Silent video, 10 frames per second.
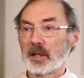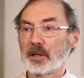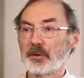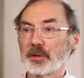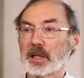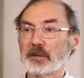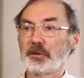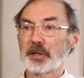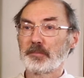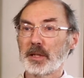And the
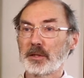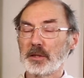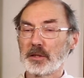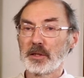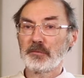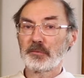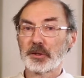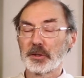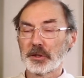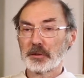charismatic
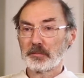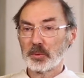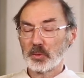gifts that St.